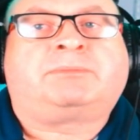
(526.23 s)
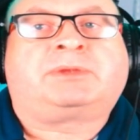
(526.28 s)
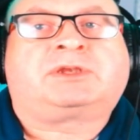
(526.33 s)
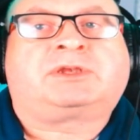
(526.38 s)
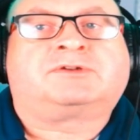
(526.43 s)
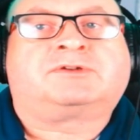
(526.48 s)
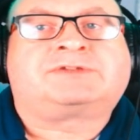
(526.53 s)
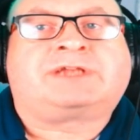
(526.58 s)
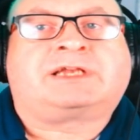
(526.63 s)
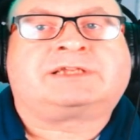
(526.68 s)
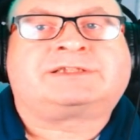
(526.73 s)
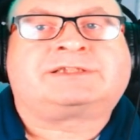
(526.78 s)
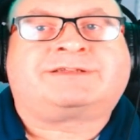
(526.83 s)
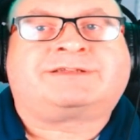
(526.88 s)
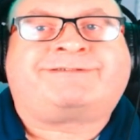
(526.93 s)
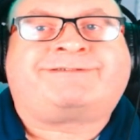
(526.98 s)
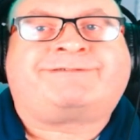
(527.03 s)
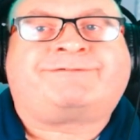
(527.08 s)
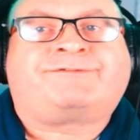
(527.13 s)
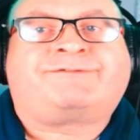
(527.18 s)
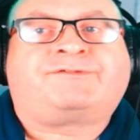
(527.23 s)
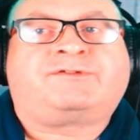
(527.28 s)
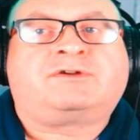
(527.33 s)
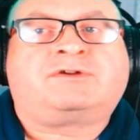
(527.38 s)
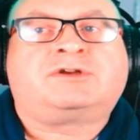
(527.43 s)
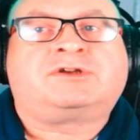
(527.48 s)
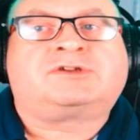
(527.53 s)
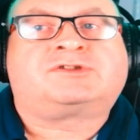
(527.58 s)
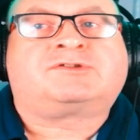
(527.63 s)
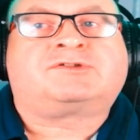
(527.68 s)
because that's the
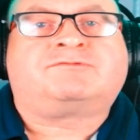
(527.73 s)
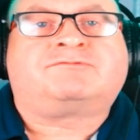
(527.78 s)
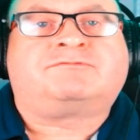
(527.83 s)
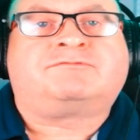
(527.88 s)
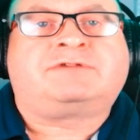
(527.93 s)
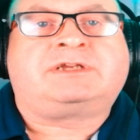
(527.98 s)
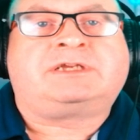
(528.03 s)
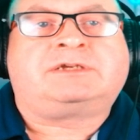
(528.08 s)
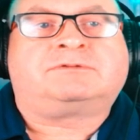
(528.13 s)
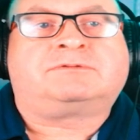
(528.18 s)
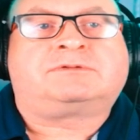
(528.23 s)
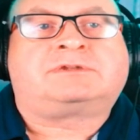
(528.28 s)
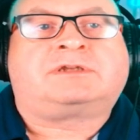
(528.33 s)
first real